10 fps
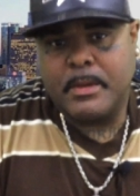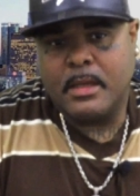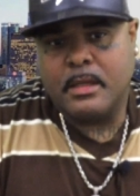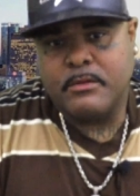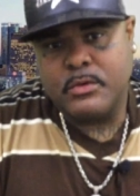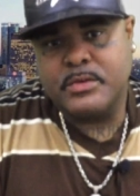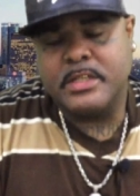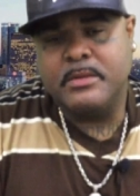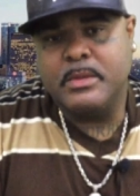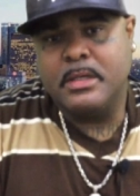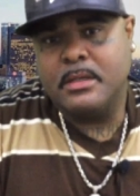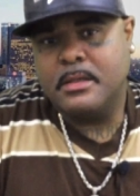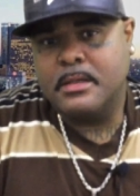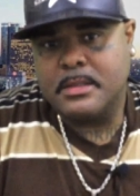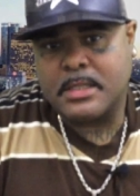And if you see me,
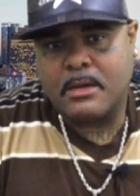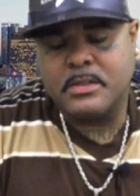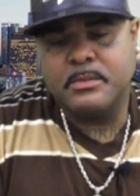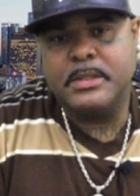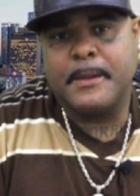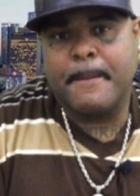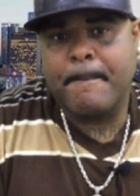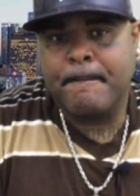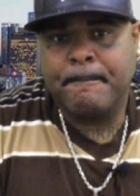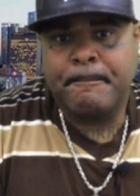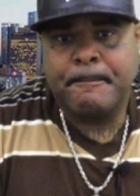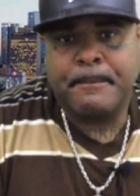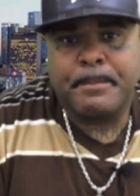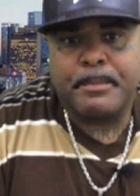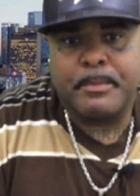talk to me.
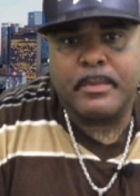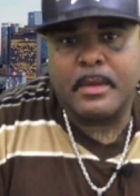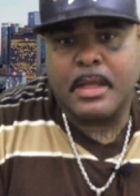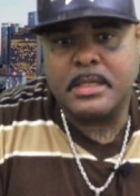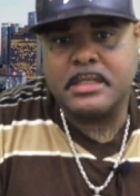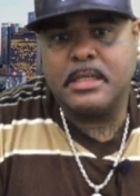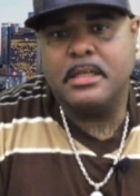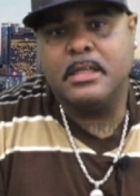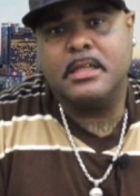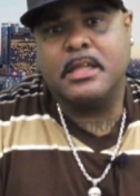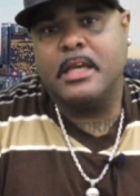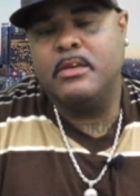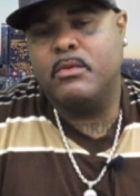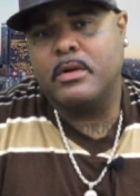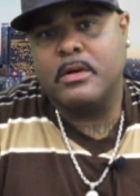I'll tell you anything
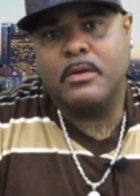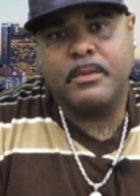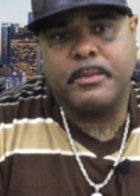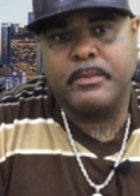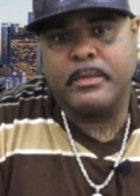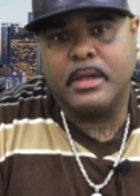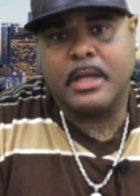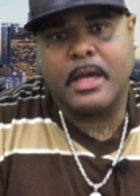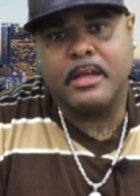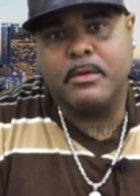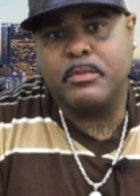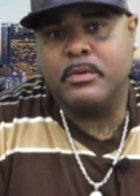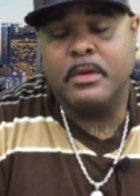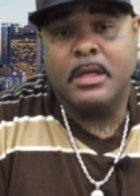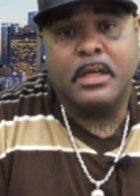you want to know, and I'll help
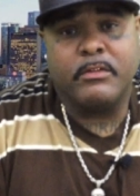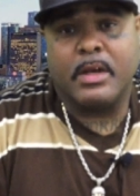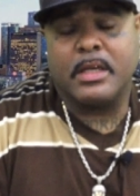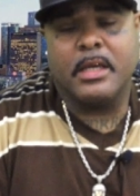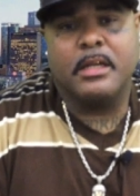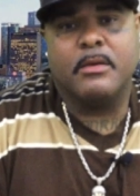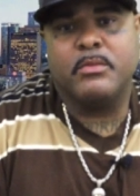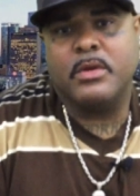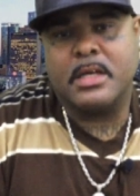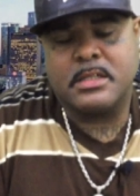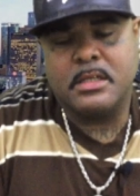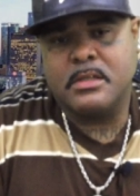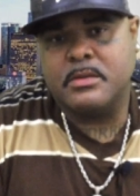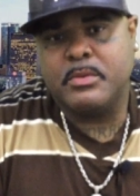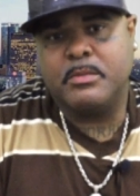you. If I can't help you, I'll send you
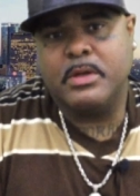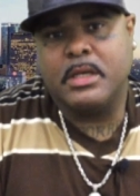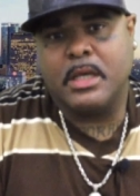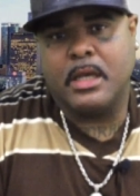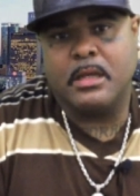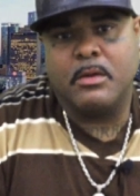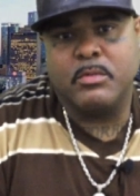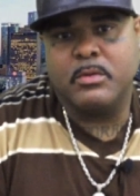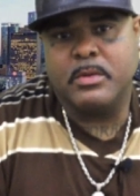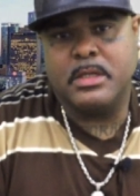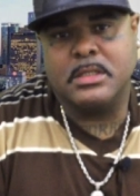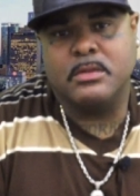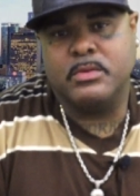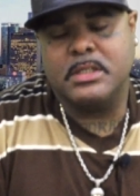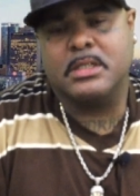to people that can help you, because
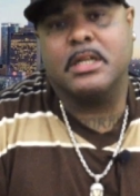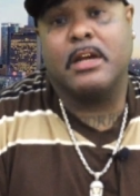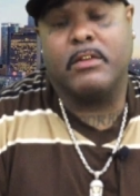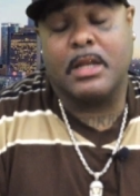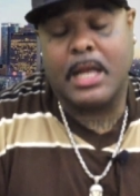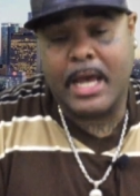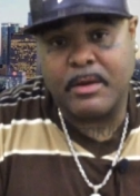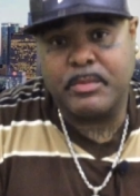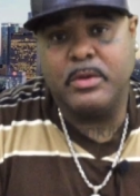the recenter have a lot of